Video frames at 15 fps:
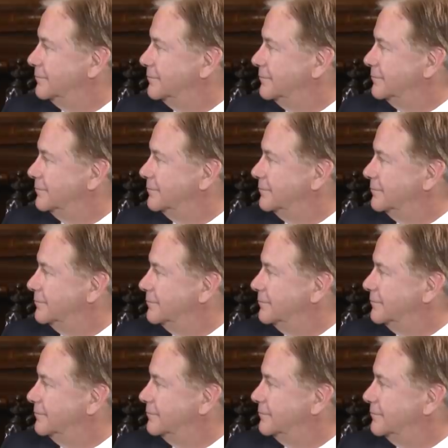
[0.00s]

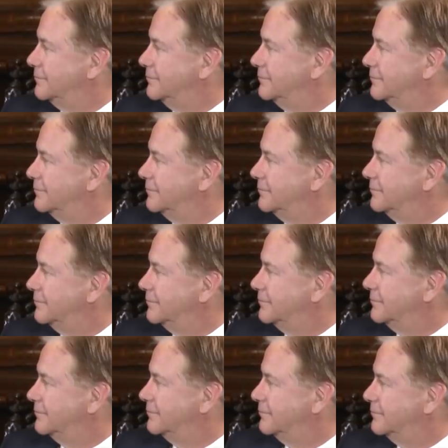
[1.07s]

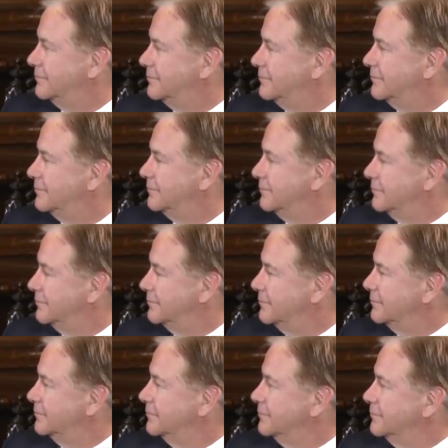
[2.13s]

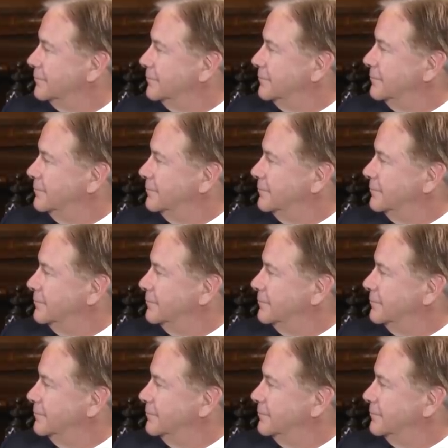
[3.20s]
(not speaking)